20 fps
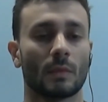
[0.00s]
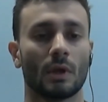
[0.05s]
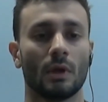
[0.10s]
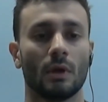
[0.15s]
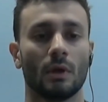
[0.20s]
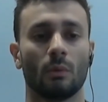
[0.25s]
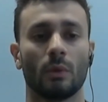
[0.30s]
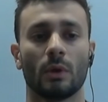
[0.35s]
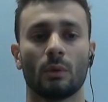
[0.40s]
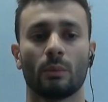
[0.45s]

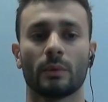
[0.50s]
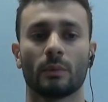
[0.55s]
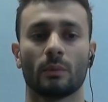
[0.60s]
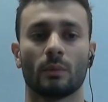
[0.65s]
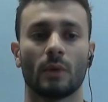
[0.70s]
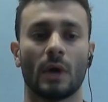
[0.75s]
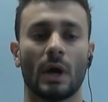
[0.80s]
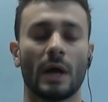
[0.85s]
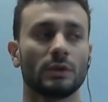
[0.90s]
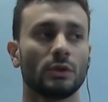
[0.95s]
Well,
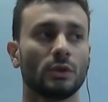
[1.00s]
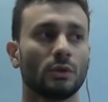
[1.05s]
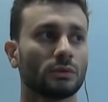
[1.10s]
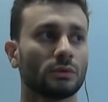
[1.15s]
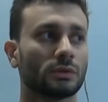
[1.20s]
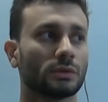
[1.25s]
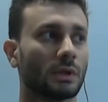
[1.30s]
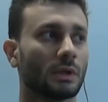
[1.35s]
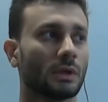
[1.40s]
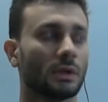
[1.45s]
I don't
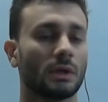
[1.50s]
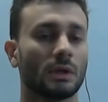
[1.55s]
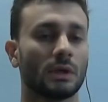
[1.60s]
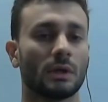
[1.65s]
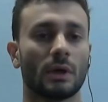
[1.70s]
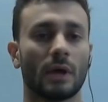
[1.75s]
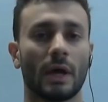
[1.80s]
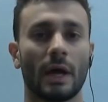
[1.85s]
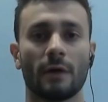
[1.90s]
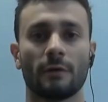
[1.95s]

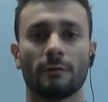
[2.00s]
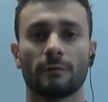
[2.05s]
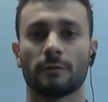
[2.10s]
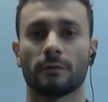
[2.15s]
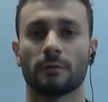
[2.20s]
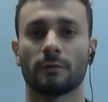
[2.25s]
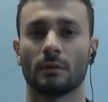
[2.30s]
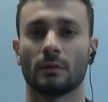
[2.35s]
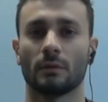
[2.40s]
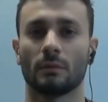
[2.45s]
have,
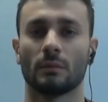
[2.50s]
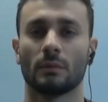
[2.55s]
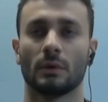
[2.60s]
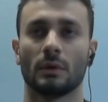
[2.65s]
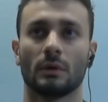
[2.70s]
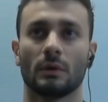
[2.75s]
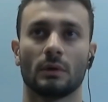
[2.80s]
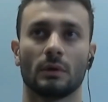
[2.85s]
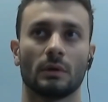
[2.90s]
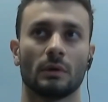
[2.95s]

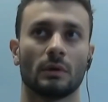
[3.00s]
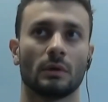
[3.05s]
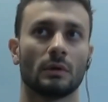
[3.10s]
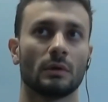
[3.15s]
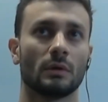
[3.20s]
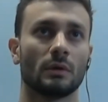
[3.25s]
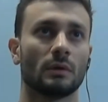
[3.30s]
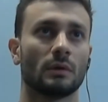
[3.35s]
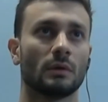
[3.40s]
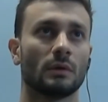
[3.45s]

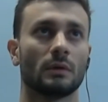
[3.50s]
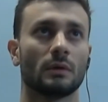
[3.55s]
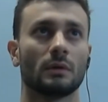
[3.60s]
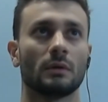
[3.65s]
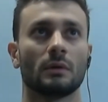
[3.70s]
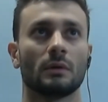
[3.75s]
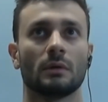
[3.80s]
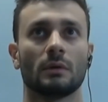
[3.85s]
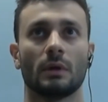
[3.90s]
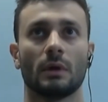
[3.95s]

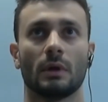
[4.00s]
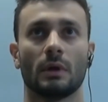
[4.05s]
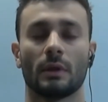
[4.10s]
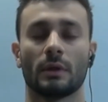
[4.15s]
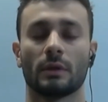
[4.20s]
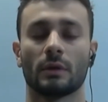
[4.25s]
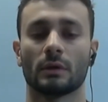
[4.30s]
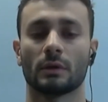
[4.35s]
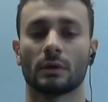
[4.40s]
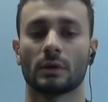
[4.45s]
I
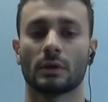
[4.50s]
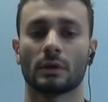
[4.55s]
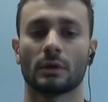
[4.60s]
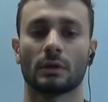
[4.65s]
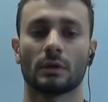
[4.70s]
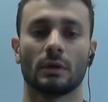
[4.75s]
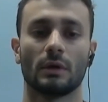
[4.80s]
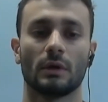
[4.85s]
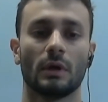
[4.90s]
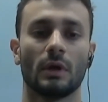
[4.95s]
think,
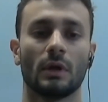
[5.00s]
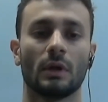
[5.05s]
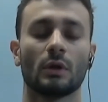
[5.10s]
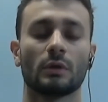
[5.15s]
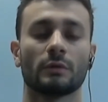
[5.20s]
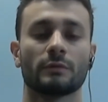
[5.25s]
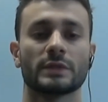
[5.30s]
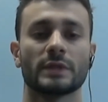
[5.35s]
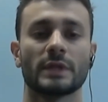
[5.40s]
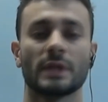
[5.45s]
a lot
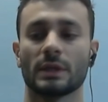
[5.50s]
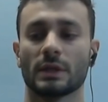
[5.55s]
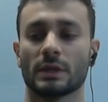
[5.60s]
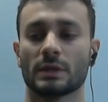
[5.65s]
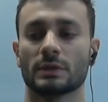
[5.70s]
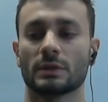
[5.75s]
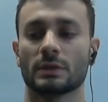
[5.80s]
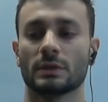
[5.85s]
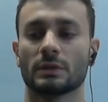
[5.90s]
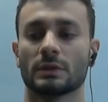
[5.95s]
of
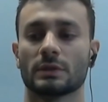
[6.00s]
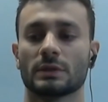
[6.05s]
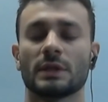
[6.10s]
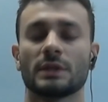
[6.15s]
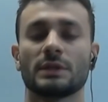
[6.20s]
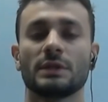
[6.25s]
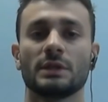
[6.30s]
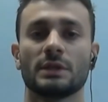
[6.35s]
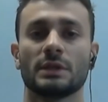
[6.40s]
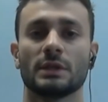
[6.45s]

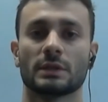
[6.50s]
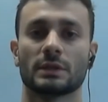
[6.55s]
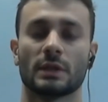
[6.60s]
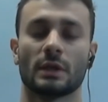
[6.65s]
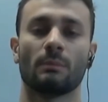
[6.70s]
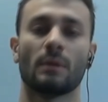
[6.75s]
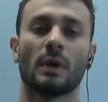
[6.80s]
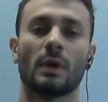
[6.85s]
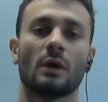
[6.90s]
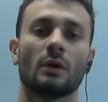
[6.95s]
statistics
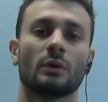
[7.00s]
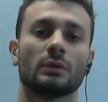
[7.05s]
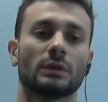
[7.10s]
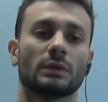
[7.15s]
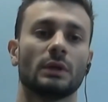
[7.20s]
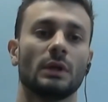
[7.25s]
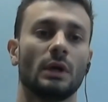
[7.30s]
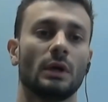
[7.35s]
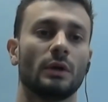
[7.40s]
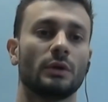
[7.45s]
about
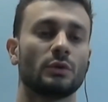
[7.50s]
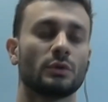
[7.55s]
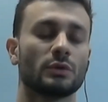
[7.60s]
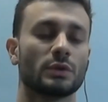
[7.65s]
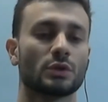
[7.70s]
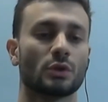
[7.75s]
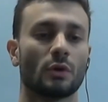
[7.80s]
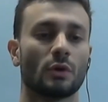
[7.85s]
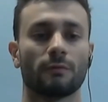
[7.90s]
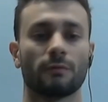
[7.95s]

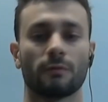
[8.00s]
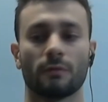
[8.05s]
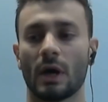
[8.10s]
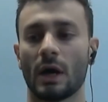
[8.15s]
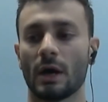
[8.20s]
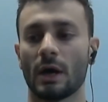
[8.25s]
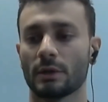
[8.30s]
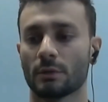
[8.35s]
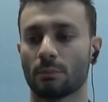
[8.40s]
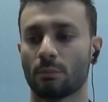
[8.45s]
usage of
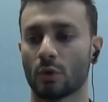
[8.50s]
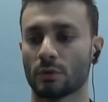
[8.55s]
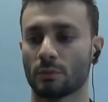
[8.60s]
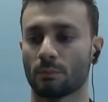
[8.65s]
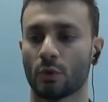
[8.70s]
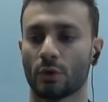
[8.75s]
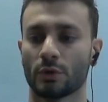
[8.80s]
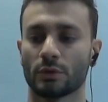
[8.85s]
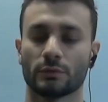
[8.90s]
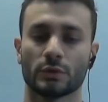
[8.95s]
other
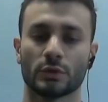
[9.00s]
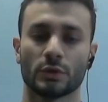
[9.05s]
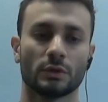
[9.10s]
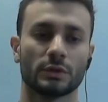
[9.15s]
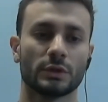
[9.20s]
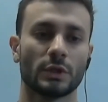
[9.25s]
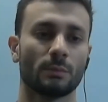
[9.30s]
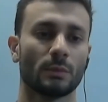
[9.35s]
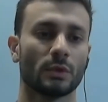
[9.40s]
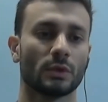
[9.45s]
point-of-sale
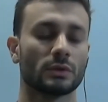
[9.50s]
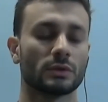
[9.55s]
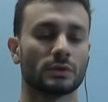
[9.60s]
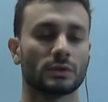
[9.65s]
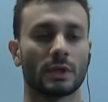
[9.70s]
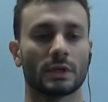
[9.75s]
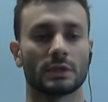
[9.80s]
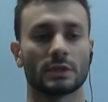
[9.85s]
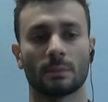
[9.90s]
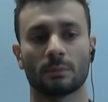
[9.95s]
terminals
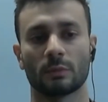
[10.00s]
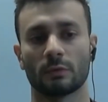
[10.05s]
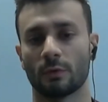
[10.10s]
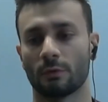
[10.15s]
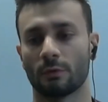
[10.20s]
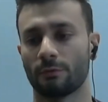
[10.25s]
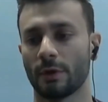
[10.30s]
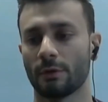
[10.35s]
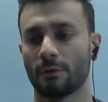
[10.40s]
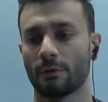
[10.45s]
except for
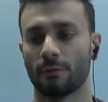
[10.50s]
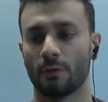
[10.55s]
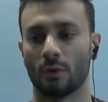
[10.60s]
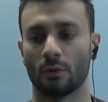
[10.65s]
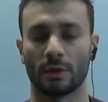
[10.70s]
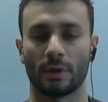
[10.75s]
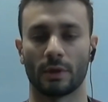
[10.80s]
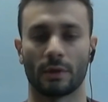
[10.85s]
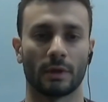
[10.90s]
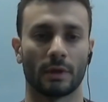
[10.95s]

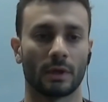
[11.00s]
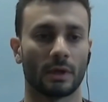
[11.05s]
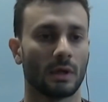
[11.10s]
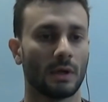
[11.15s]
Verifone, I think.